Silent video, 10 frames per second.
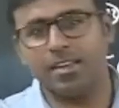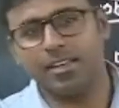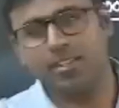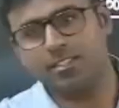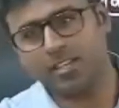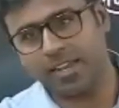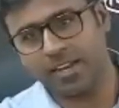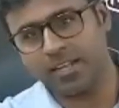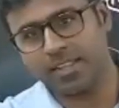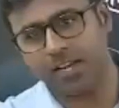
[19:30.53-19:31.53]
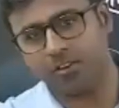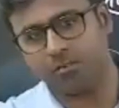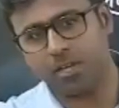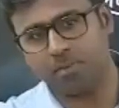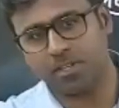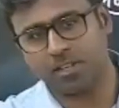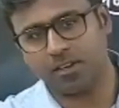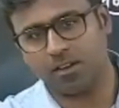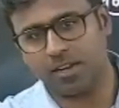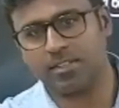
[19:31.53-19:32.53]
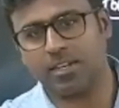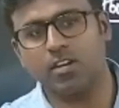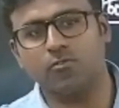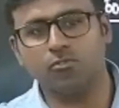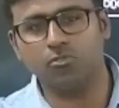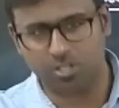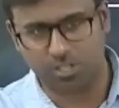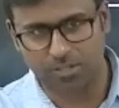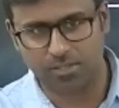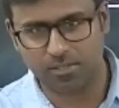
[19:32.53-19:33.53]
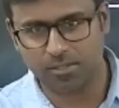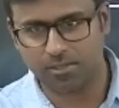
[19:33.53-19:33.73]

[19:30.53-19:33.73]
In China, there will be a person called as Confucius.